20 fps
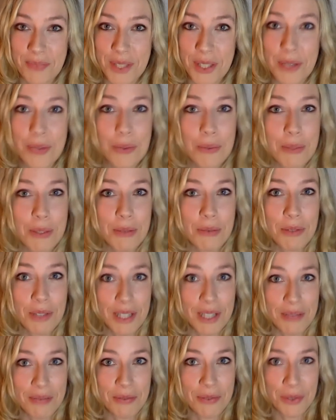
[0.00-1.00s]
You would be
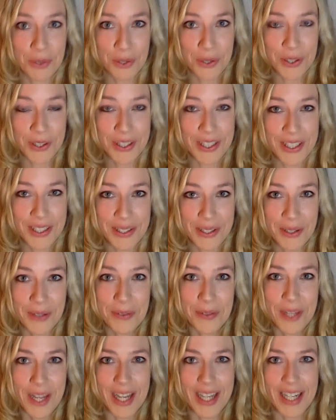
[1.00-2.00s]
really frugal, you know,
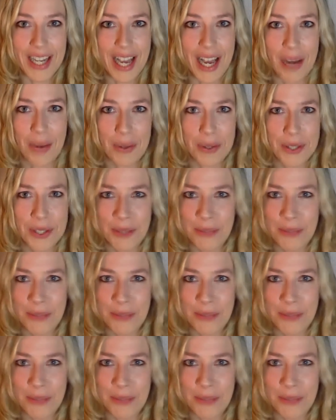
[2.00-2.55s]
like how could